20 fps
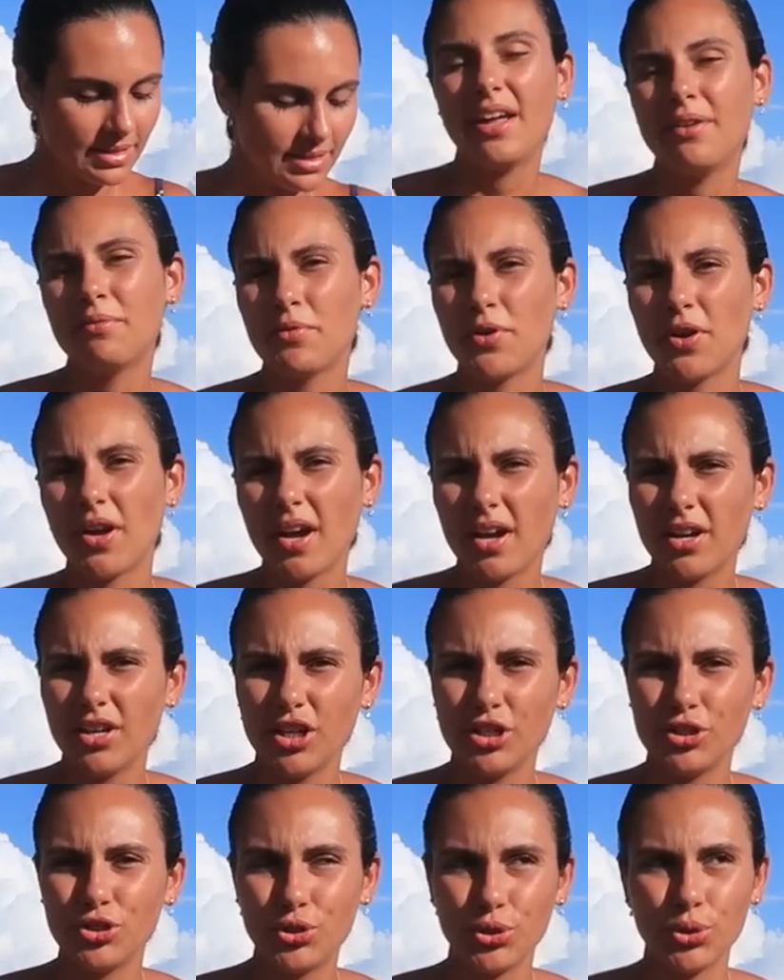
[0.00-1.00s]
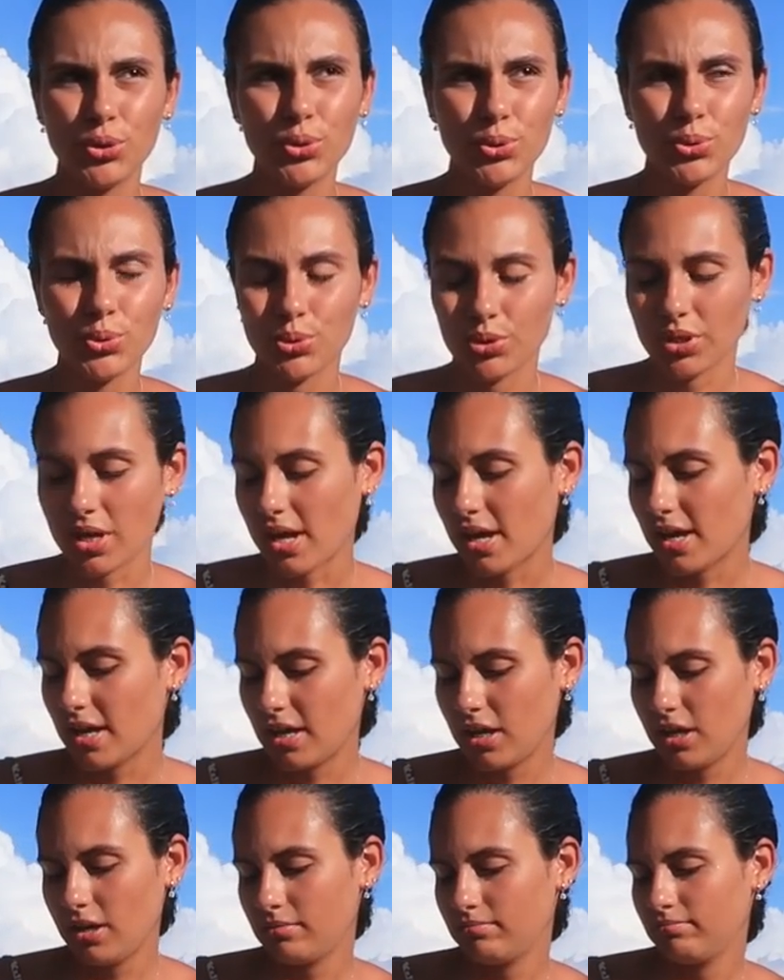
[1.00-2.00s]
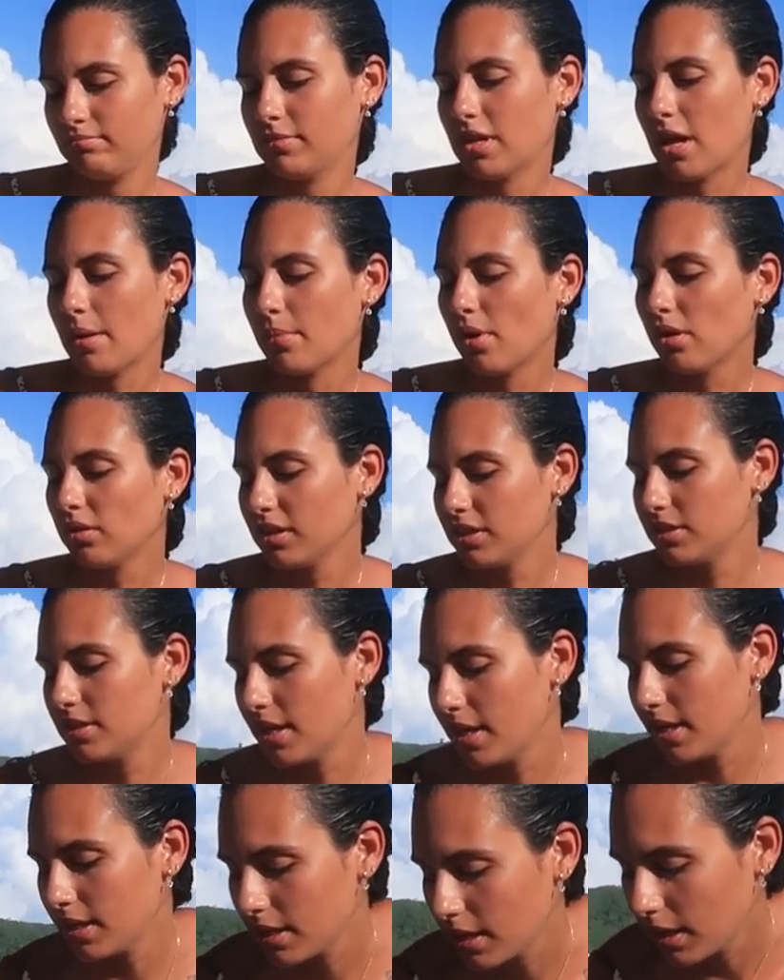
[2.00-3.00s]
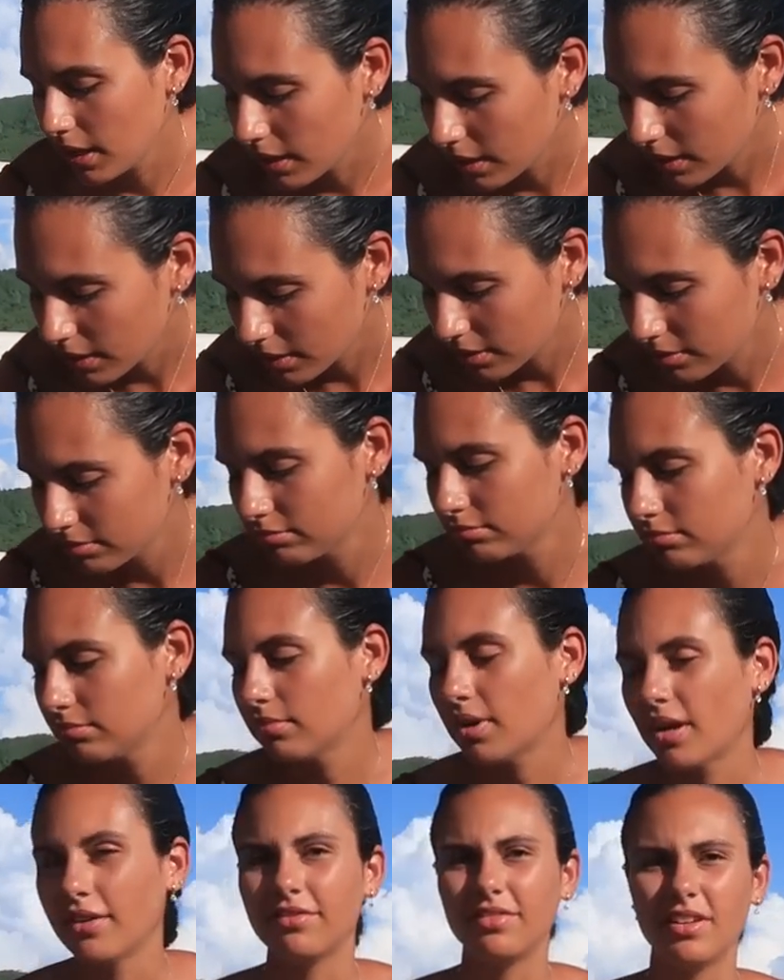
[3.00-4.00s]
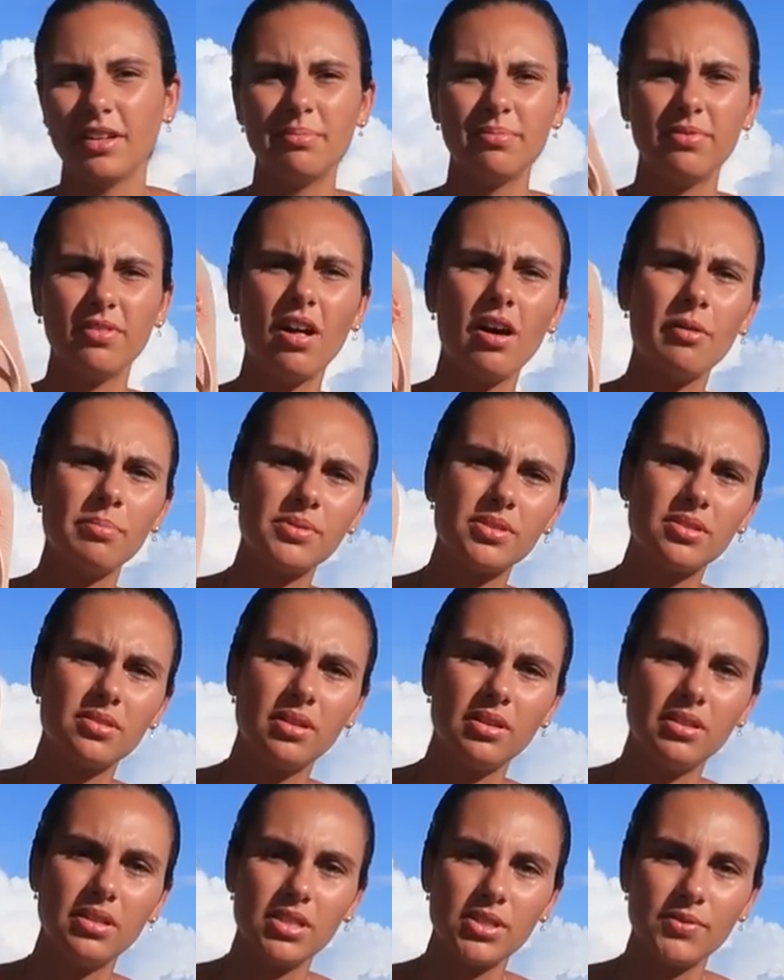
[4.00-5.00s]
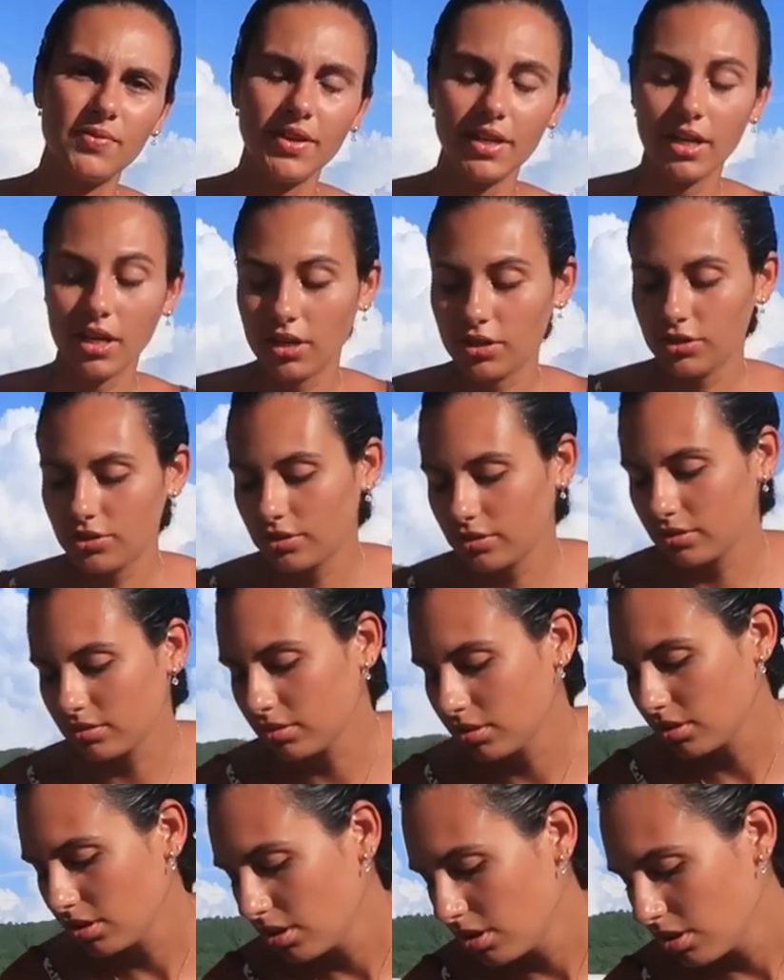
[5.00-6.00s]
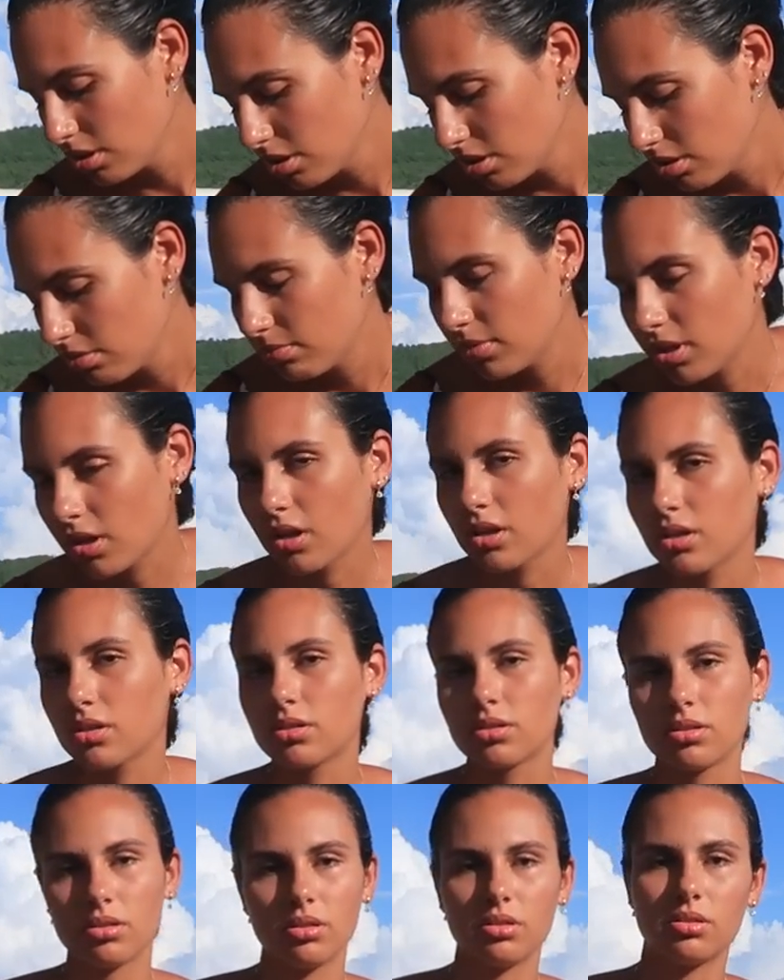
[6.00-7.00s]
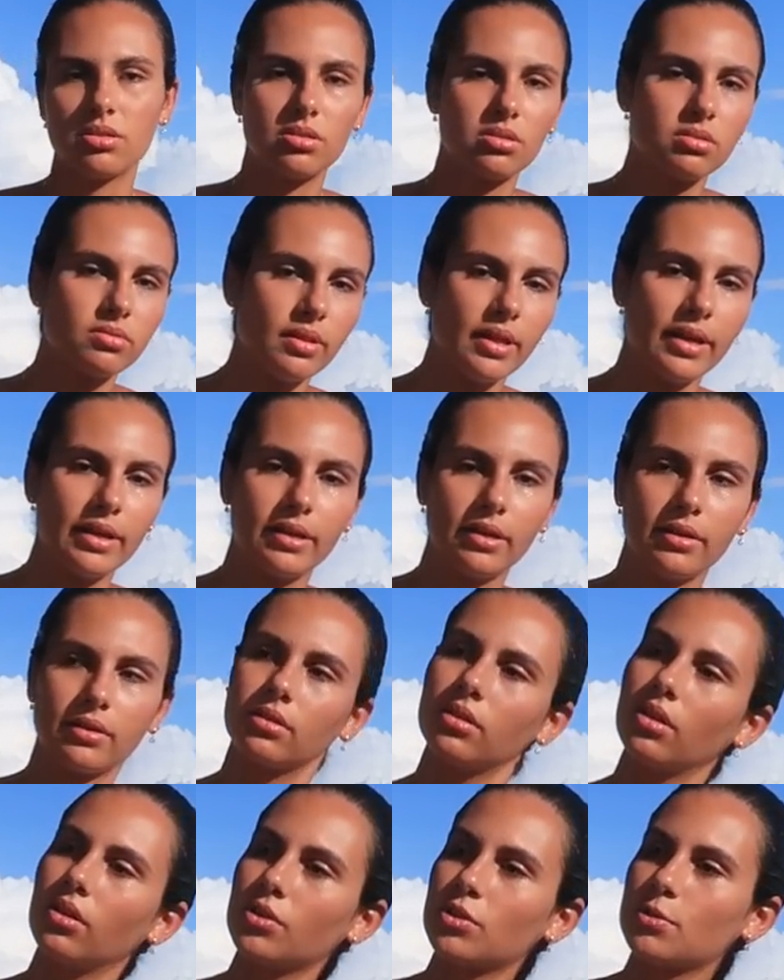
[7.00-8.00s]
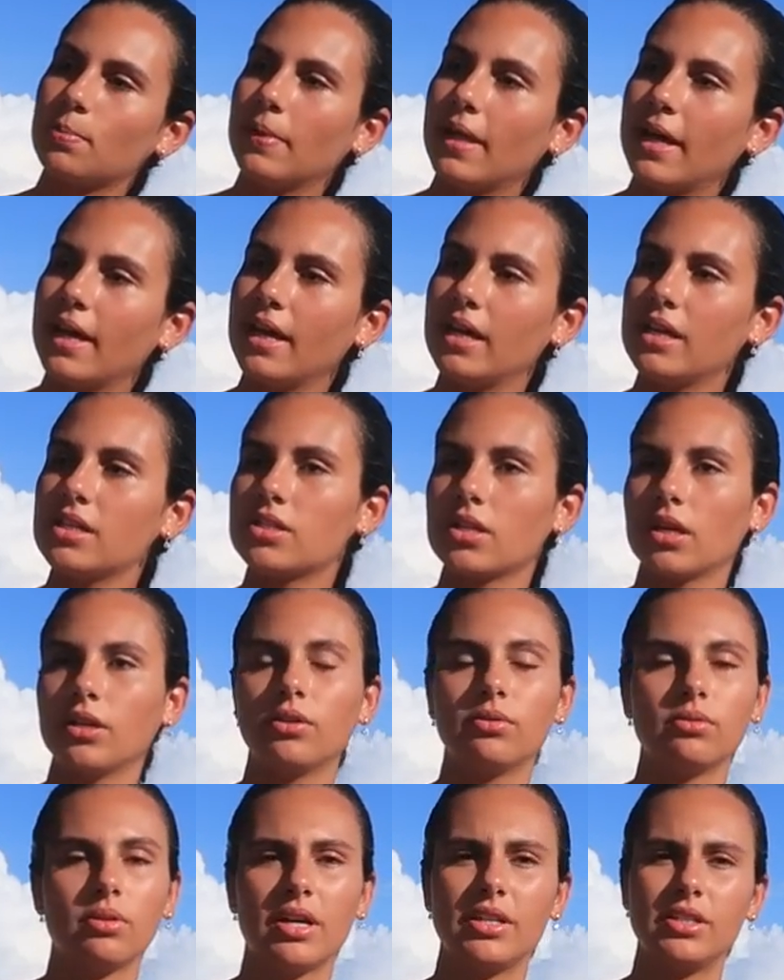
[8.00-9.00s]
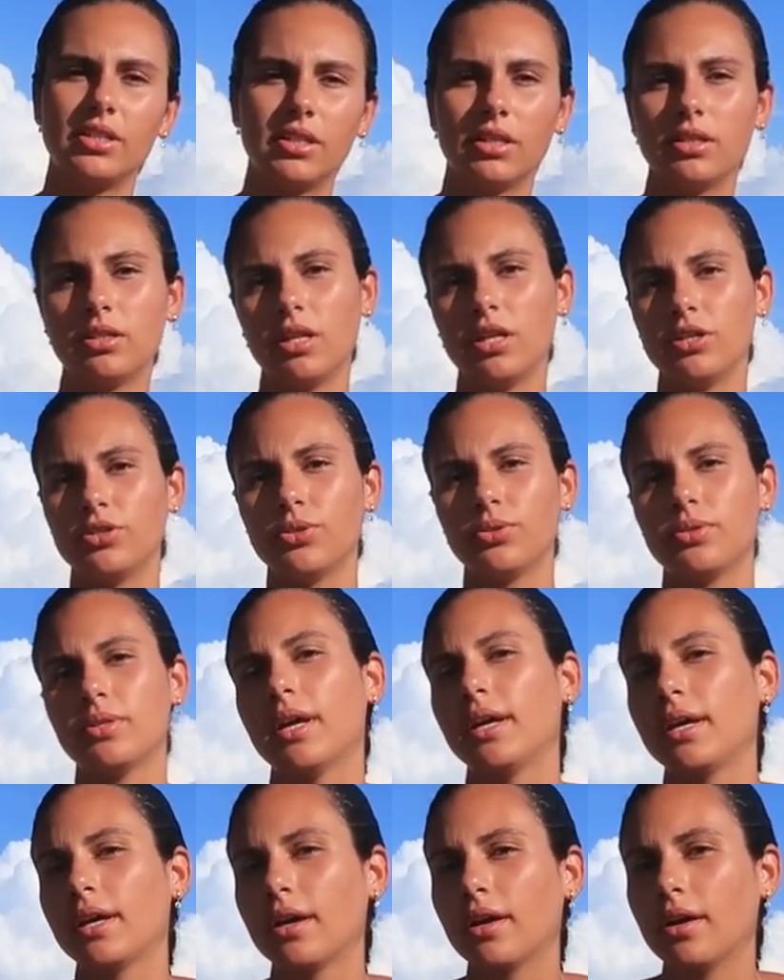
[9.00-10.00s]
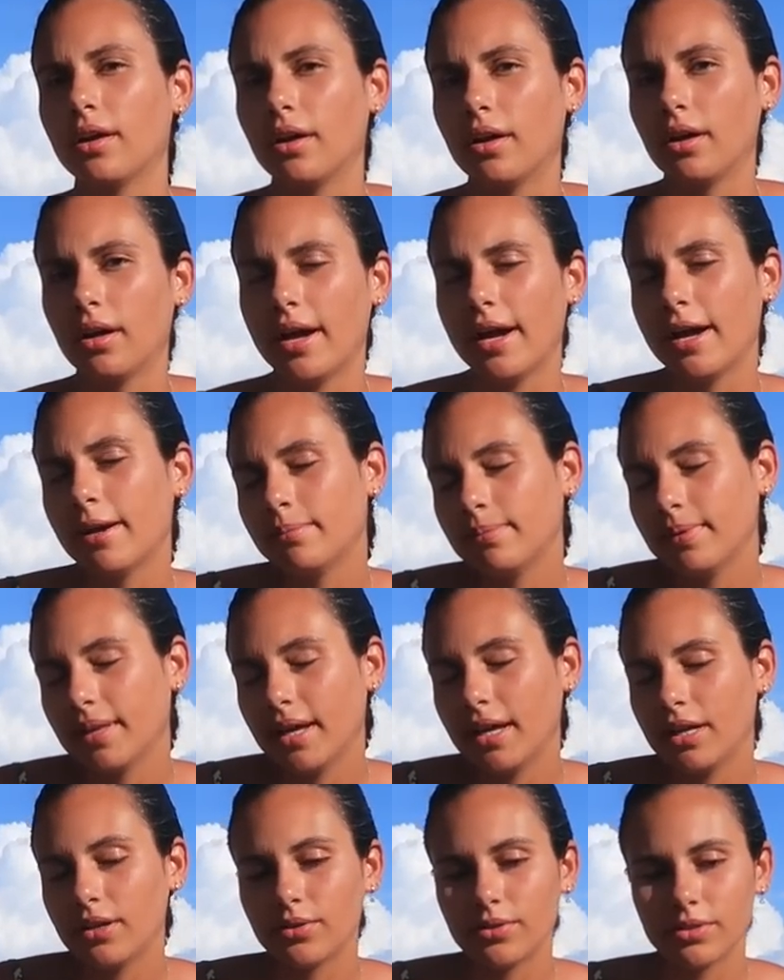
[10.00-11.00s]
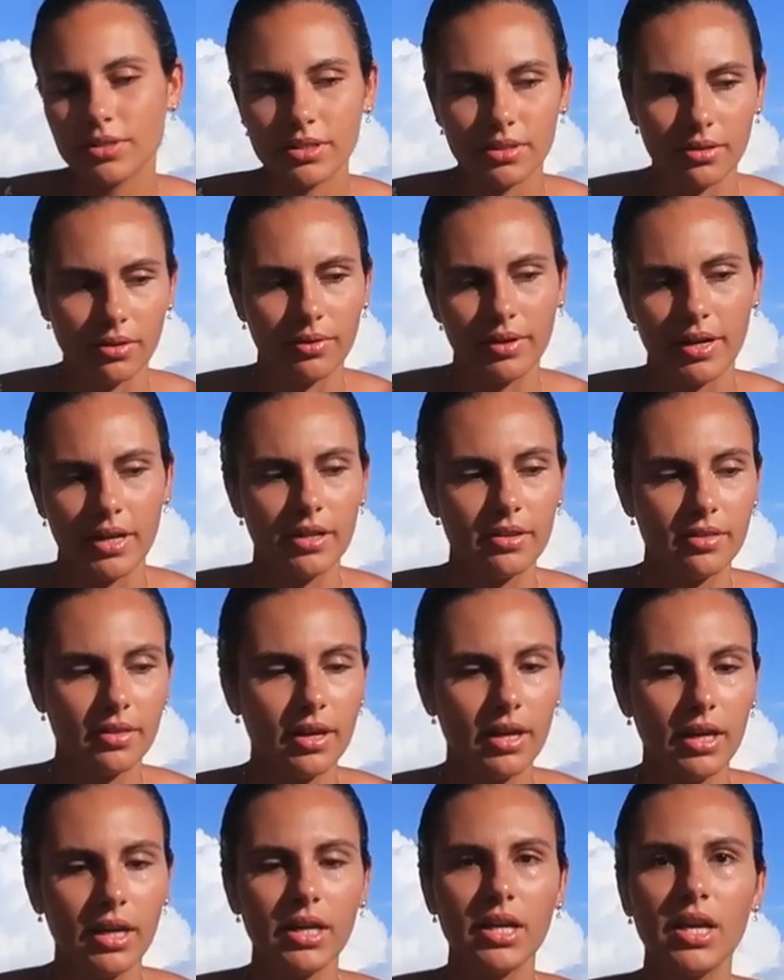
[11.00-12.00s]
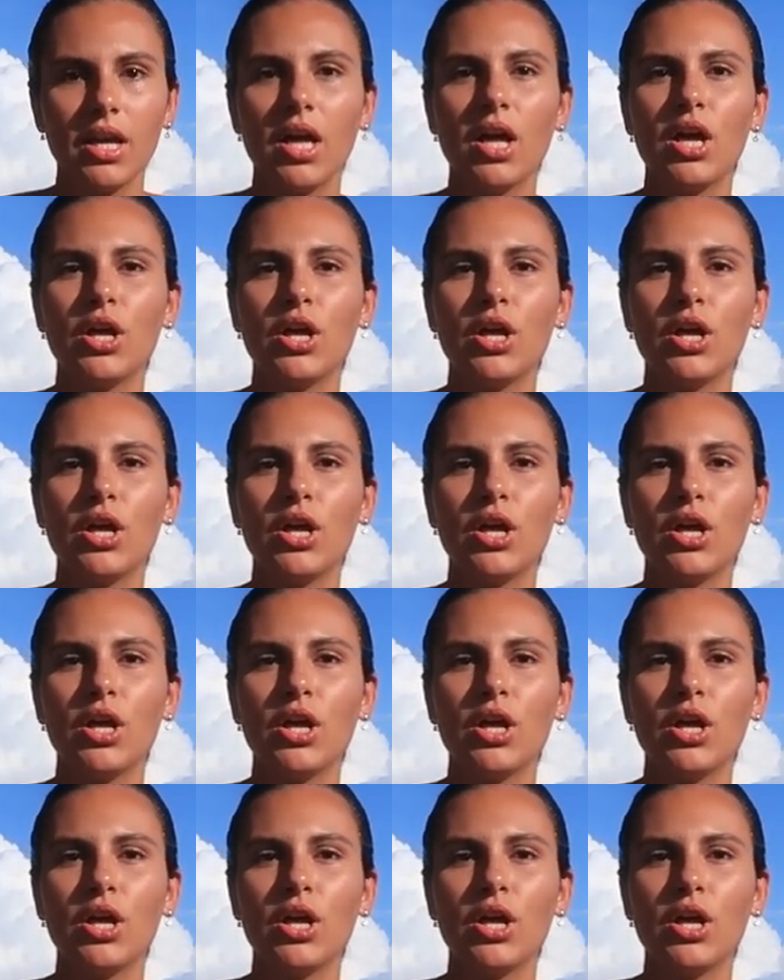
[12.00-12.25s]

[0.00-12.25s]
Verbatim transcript: And regarding shoes, I, I'm only taking my flip-flops in this vacation because it's like a close place. I don't I didn't need to take a airplane or, or anything,